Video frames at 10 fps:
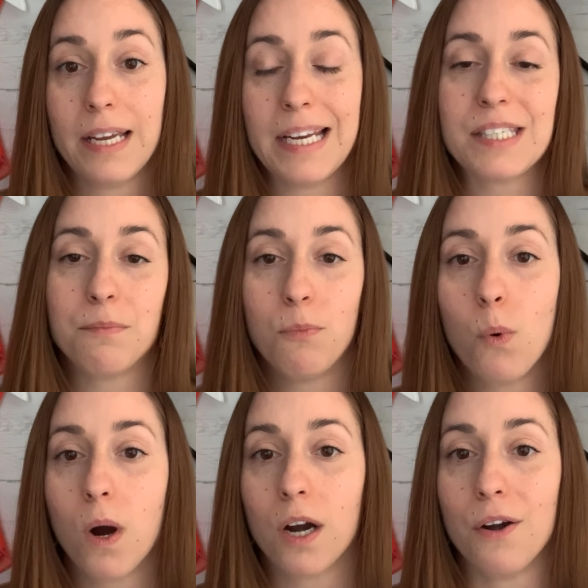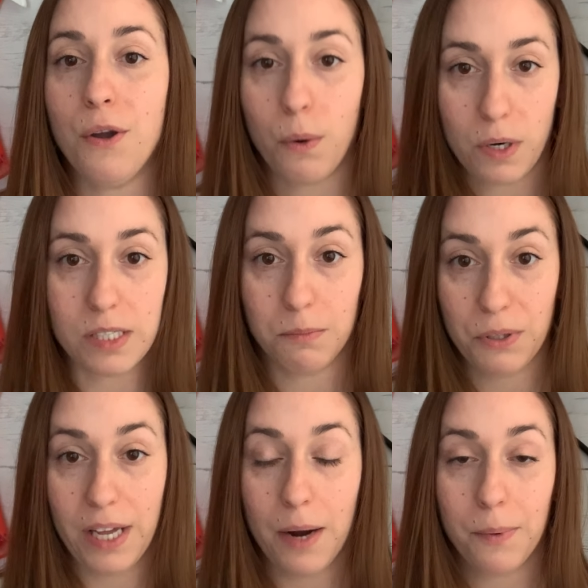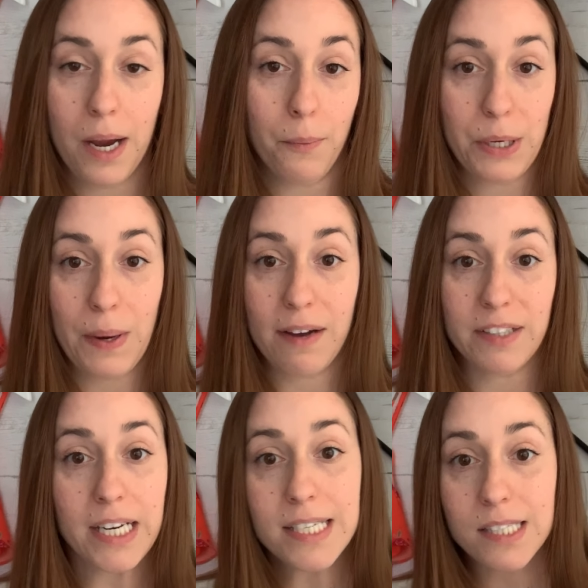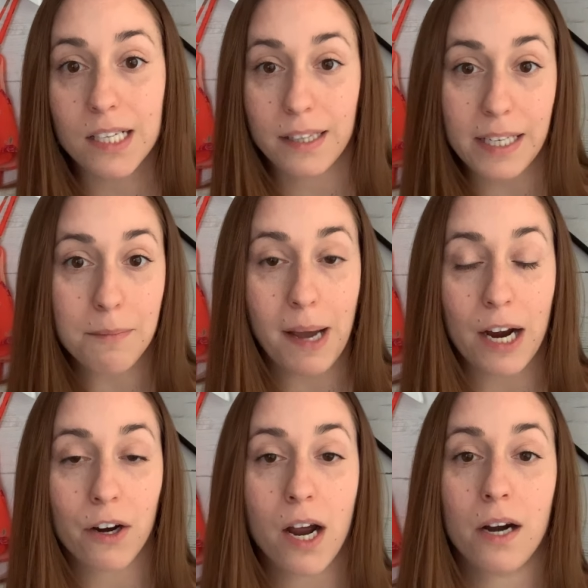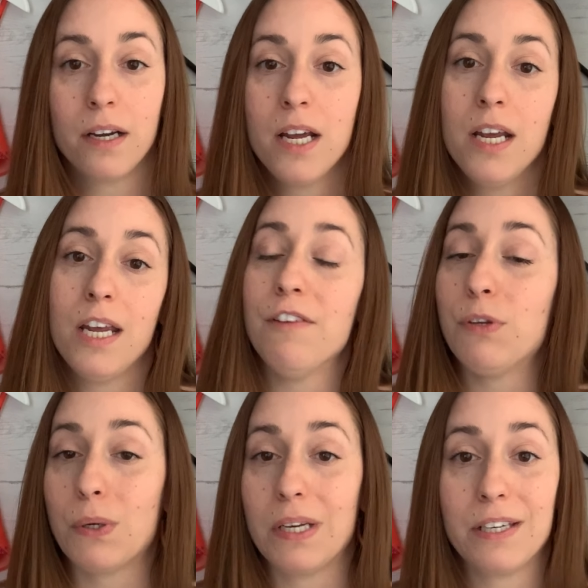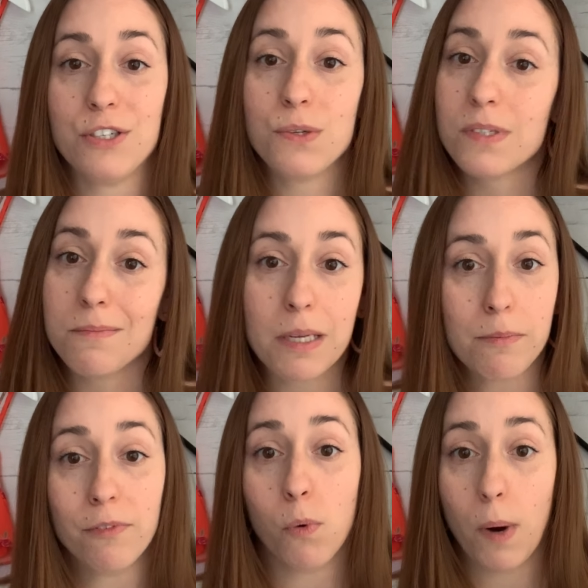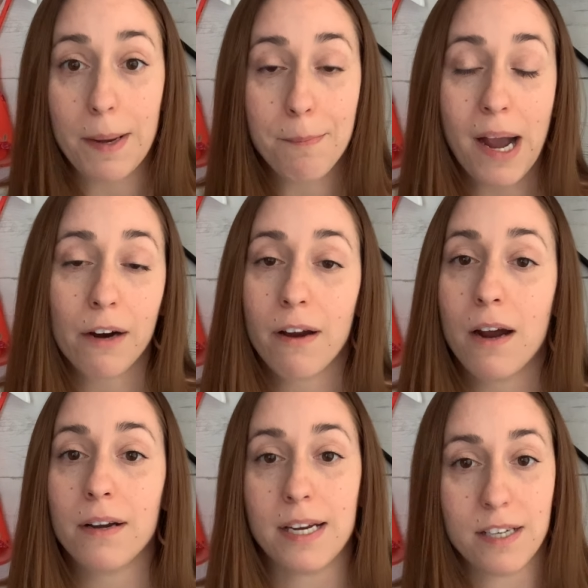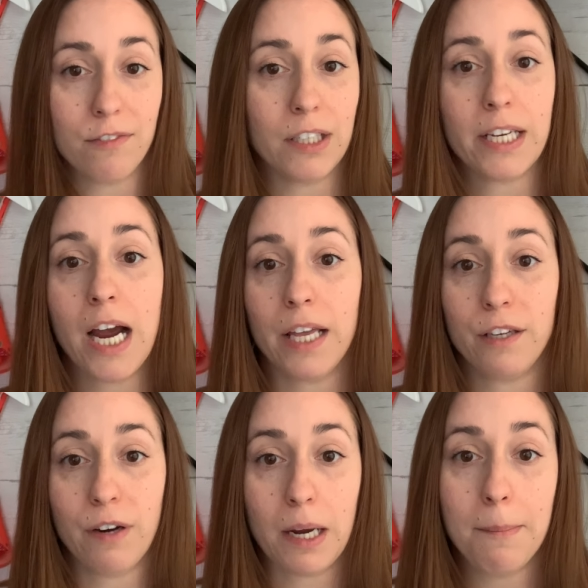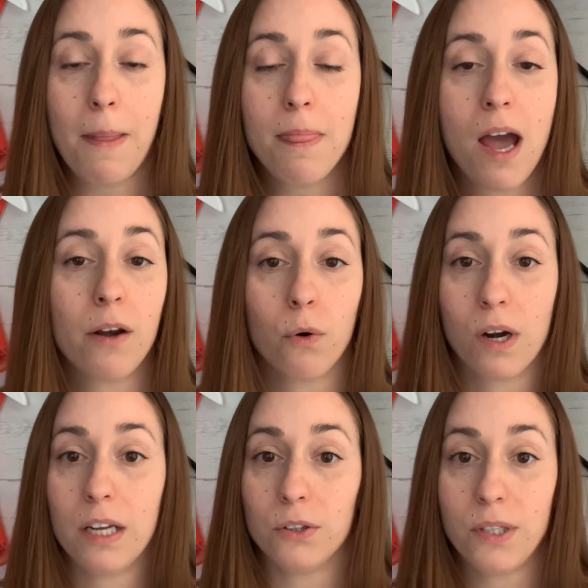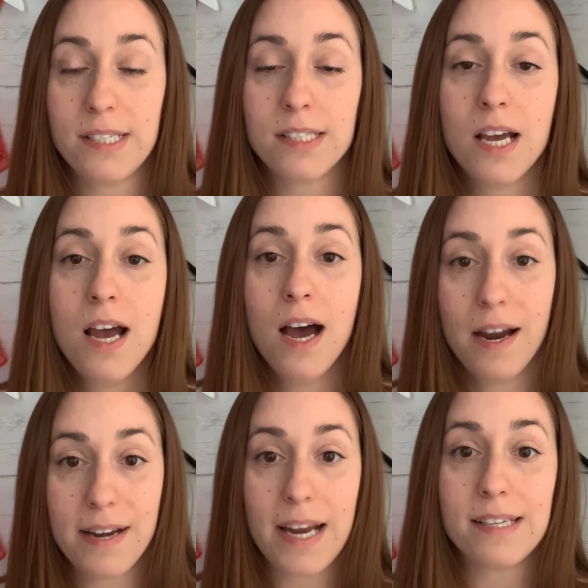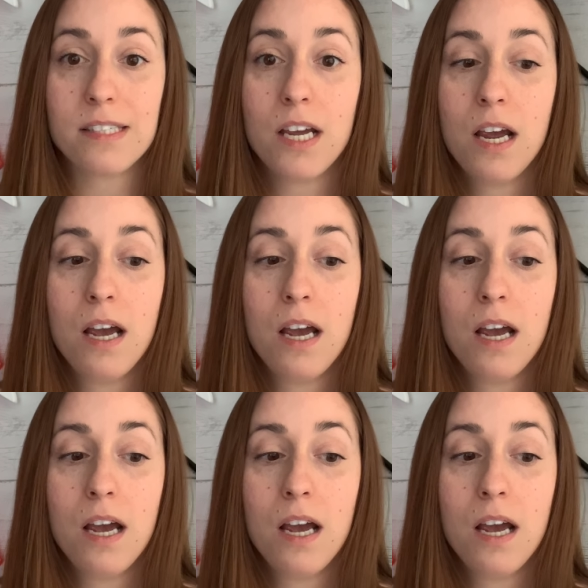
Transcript: It's more noticeable that way. When you have a nice clean background, if you can do some type of a white background, I definitely highly recommend that, or at least a nice